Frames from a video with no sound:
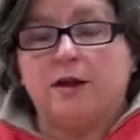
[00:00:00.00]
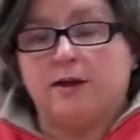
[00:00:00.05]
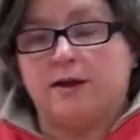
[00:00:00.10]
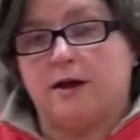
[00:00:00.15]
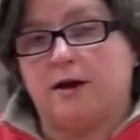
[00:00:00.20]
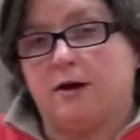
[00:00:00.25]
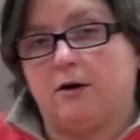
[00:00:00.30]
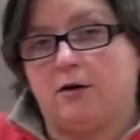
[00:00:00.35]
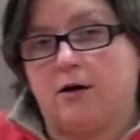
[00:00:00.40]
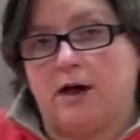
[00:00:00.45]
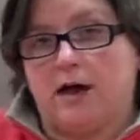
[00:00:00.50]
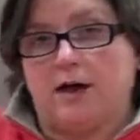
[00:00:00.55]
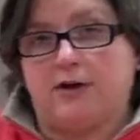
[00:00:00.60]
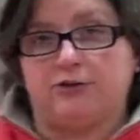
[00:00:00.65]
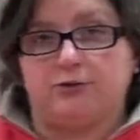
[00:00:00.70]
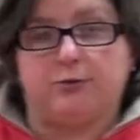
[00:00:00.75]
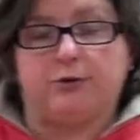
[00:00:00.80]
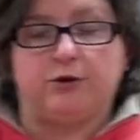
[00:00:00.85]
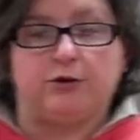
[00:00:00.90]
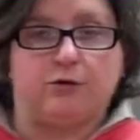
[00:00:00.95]
Now,
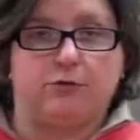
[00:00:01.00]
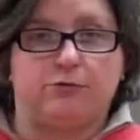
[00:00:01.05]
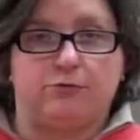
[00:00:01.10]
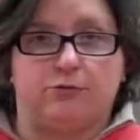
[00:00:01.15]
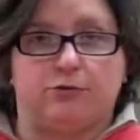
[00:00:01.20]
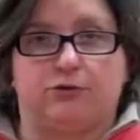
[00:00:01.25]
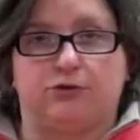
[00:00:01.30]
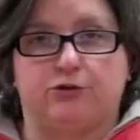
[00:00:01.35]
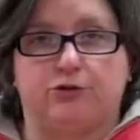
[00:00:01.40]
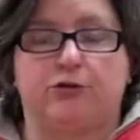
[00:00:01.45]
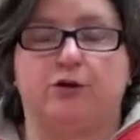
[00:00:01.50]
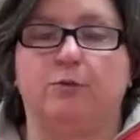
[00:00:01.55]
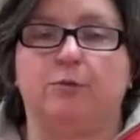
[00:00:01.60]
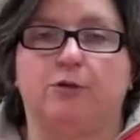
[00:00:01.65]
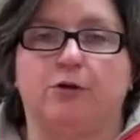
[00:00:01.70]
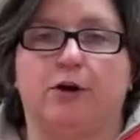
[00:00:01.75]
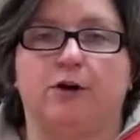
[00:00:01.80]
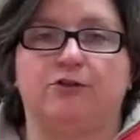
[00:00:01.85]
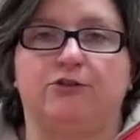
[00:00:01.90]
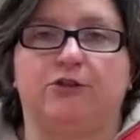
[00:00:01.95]
as we go through this cooking
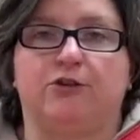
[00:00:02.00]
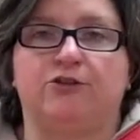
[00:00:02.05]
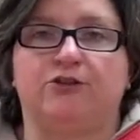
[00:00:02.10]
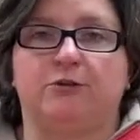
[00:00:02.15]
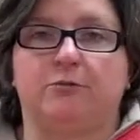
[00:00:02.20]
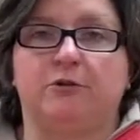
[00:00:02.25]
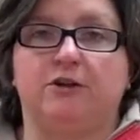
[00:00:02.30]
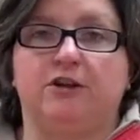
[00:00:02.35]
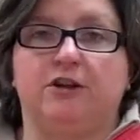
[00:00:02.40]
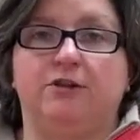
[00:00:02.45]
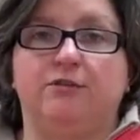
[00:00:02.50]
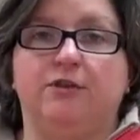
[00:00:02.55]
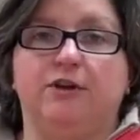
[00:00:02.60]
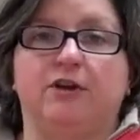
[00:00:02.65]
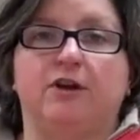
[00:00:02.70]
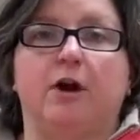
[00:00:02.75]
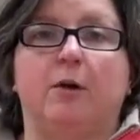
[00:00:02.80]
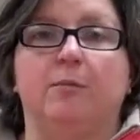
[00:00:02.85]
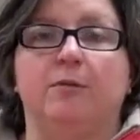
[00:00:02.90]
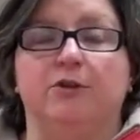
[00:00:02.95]
process, I'm going to give
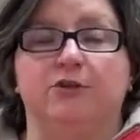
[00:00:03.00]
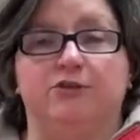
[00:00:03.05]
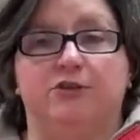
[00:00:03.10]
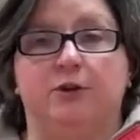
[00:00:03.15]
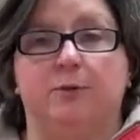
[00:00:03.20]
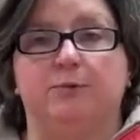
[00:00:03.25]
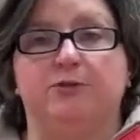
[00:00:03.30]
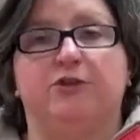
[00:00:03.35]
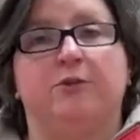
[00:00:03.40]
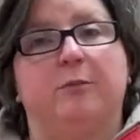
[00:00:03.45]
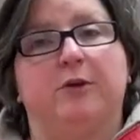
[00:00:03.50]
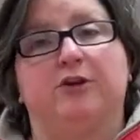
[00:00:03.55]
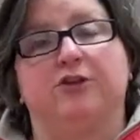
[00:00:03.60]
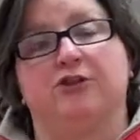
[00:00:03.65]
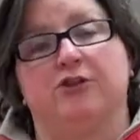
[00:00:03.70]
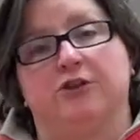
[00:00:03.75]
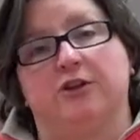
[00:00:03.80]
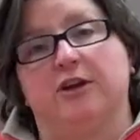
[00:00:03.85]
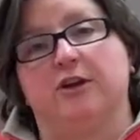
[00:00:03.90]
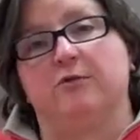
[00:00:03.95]
you a couple of tips to make
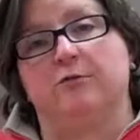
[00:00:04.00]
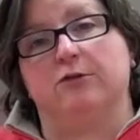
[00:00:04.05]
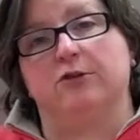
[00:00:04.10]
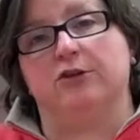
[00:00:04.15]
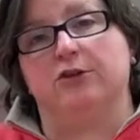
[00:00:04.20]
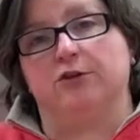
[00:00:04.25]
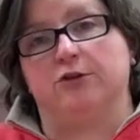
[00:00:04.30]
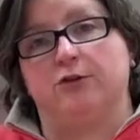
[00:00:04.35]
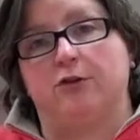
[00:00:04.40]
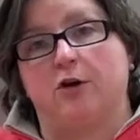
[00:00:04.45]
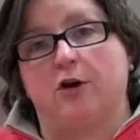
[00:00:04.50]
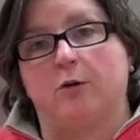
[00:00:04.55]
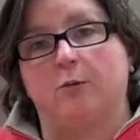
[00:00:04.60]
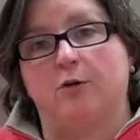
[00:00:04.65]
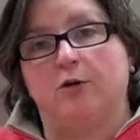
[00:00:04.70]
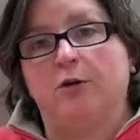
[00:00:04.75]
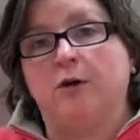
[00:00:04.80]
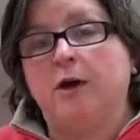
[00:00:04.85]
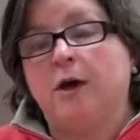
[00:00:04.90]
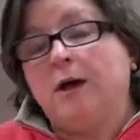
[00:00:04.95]
sure you get a really good
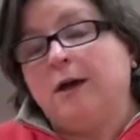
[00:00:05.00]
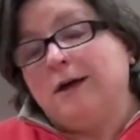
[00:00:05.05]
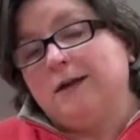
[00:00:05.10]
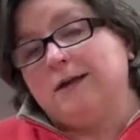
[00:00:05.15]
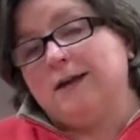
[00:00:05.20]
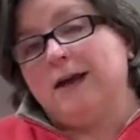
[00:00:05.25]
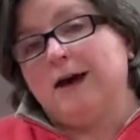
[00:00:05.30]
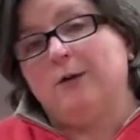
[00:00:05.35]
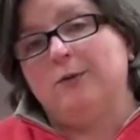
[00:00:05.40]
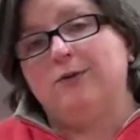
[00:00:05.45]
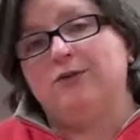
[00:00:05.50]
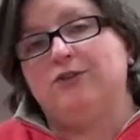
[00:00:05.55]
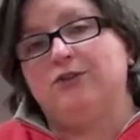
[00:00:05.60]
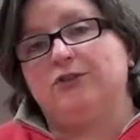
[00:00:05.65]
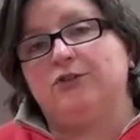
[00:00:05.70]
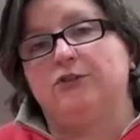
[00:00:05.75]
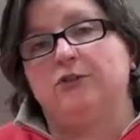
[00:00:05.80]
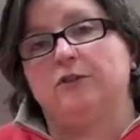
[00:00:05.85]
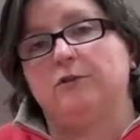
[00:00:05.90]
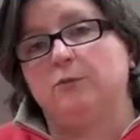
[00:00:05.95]
caramel. Now we
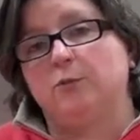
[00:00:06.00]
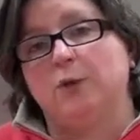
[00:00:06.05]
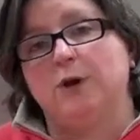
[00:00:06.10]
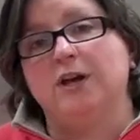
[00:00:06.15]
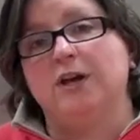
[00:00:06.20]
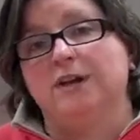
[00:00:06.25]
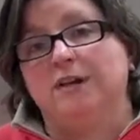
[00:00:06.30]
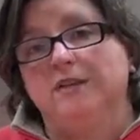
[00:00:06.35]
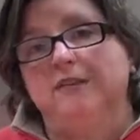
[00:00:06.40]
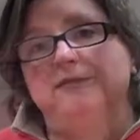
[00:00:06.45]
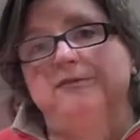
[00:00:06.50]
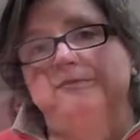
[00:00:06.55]
just sit and wait.